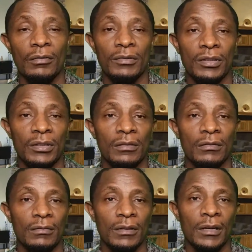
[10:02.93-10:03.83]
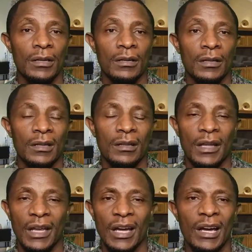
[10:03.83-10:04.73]
so
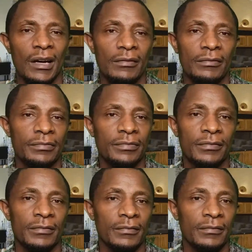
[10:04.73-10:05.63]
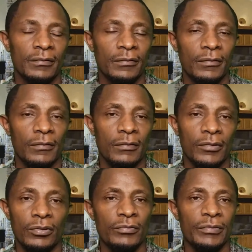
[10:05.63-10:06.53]
they have
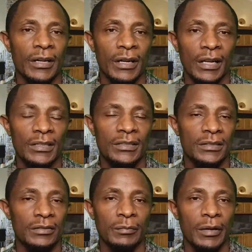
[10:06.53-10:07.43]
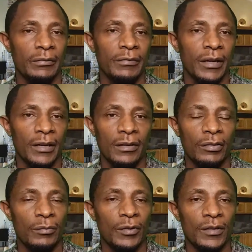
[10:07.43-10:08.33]
good ventilation. You might find
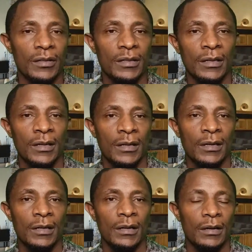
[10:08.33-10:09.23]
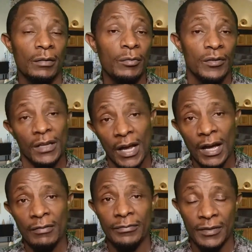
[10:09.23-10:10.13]
almost I
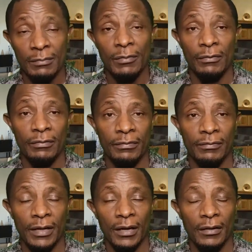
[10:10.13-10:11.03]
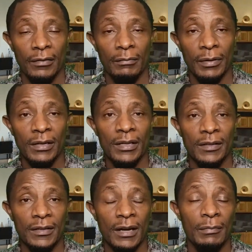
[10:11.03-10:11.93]
have some of the
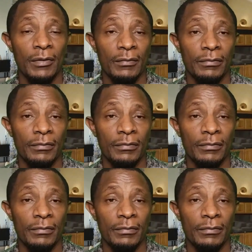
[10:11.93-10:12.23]
buildings, some of